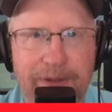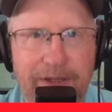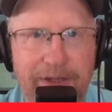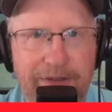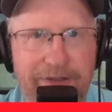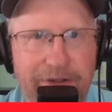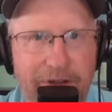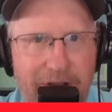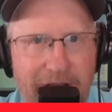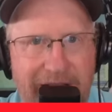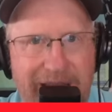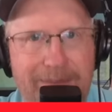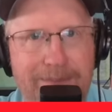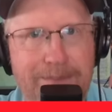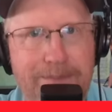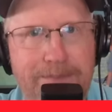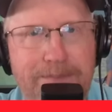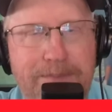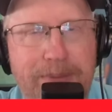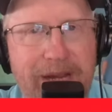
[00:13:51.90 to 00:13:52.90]
is a lot
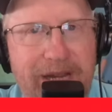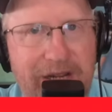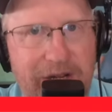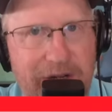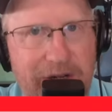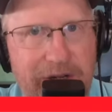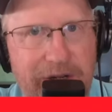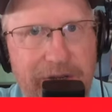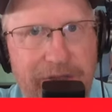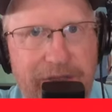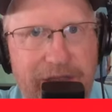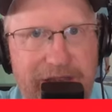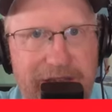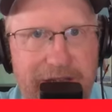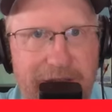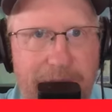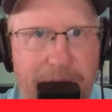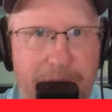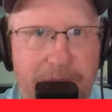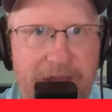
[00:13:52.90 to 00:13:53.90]
bigger than
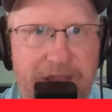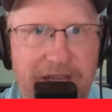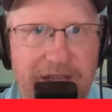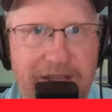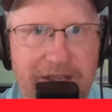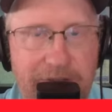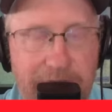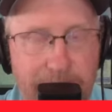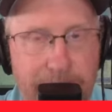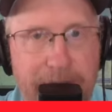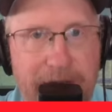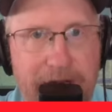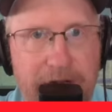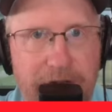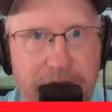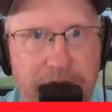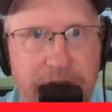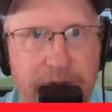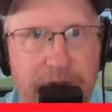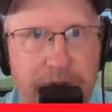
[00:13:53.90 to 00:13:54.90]
you'd think.
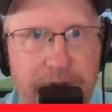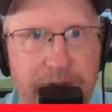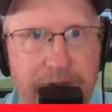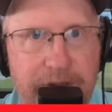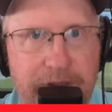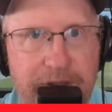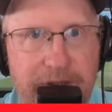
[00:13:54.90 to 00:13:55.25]
Bigger dude.